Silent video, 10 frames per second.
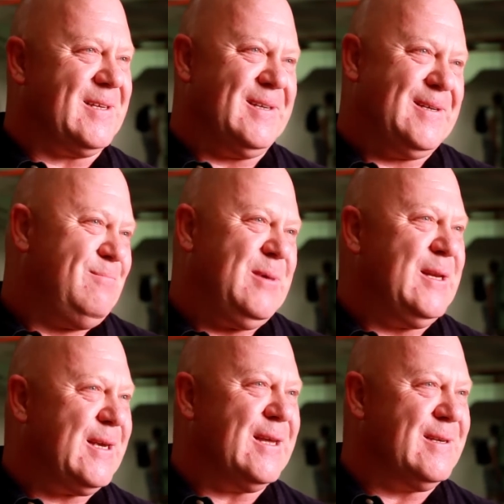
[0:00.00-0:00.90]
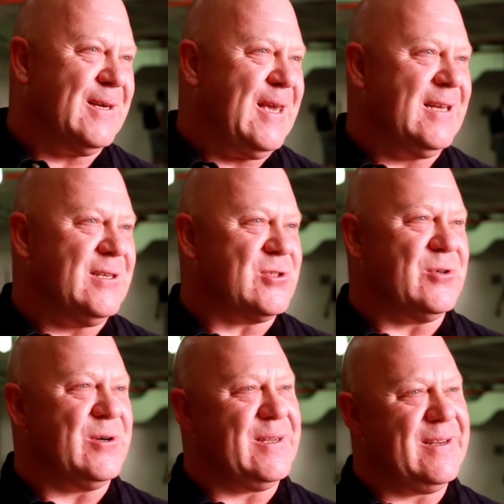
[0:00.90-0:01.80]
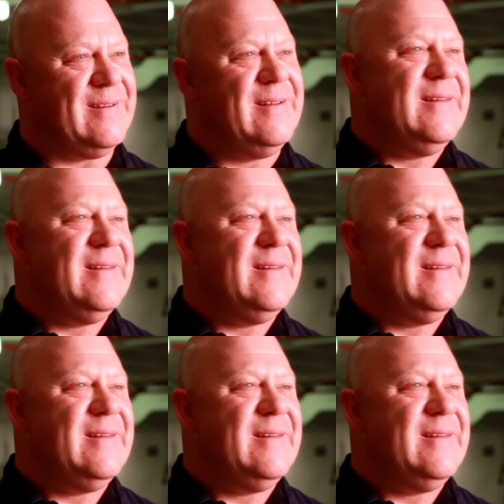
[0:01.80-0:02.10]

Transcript: a, being a kid in a candy store, you know?